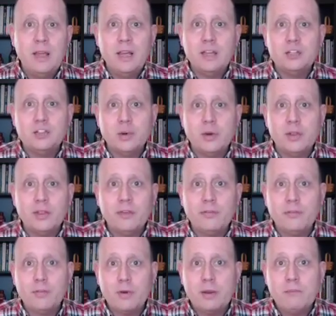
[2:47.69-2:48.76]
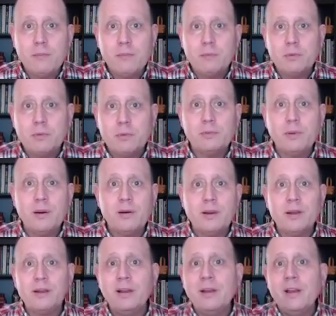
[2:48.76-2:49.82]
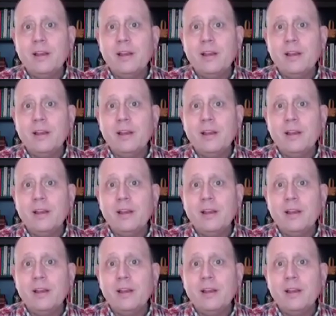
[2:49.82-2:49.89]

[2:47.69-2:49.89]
and join the free membership area.